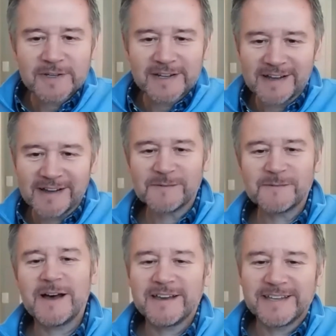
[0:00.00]

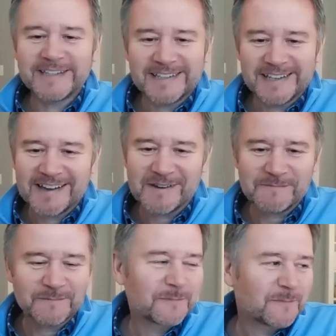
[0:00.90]
I've
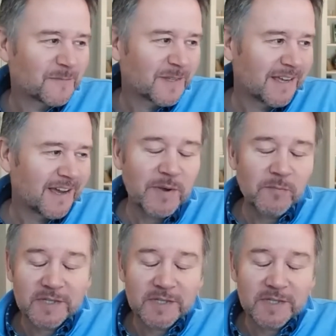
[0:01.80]
been